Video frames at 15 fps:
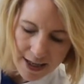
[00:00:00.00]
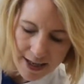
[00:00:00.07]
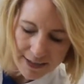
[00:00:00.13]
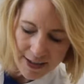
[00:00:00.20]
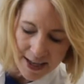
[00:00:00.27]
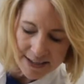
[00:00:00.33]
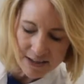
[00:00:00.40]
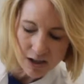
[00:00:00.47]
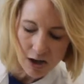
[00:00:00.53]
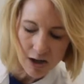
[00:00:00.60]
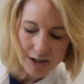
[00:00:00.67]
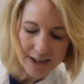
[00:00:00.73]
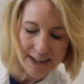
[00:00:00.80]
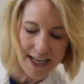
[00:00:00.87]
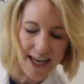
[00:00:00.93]
And that's
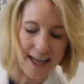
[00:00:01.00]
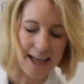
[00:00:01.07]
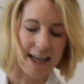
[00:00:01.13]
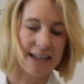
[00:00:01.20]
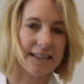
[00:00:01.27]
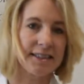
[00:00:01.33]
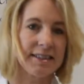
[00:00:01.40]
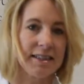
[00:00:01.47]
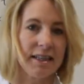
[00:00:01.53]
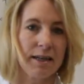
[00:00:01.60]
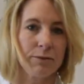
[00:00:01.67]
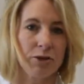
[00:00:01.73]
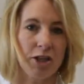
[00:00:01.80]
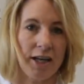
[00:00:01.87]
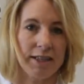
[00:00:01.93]
our 10x
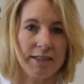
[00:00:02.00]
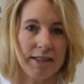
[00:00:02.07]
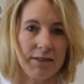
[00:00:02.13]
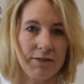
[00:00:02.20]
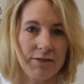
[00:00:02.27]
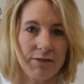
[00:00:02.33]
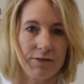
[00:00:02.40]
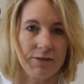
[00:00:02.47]
objective.